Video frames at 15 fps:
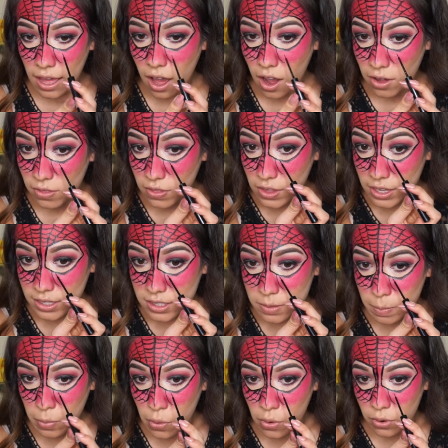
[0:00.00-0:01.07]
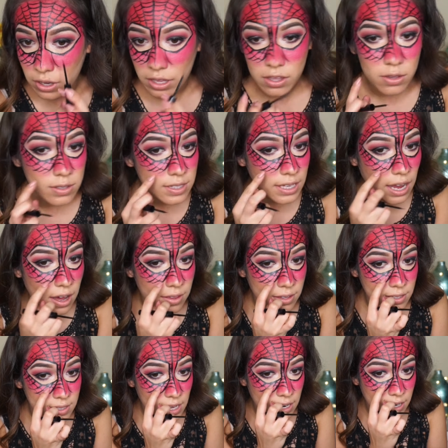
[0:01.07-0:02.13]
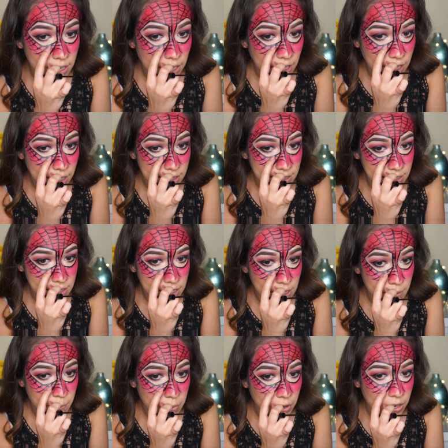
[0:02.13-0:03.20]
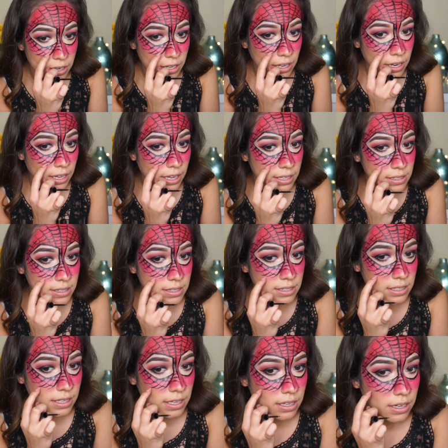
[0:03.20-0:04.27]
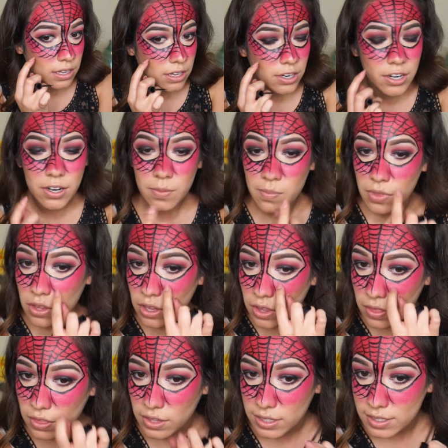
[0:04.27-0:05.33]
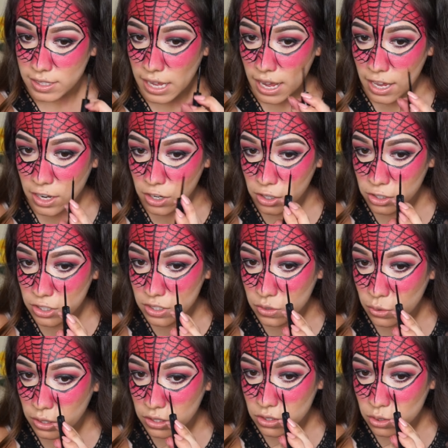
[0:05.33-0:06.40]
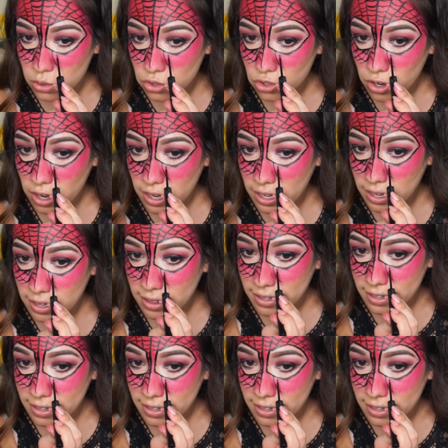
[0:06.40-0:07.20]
on this point, you see how this side it's deeper and then it gets skinnier. This side, you're just going to draw like a